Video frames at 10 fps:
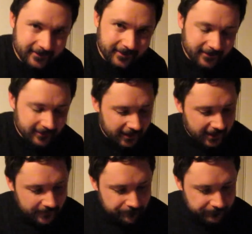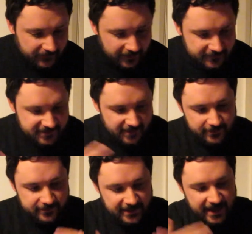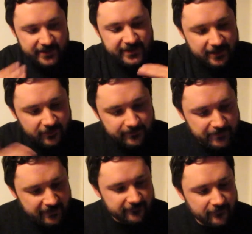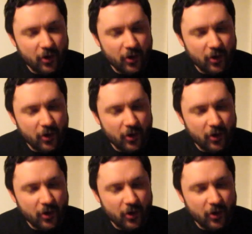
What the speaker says: Yeah. And so, you get kind of a bit of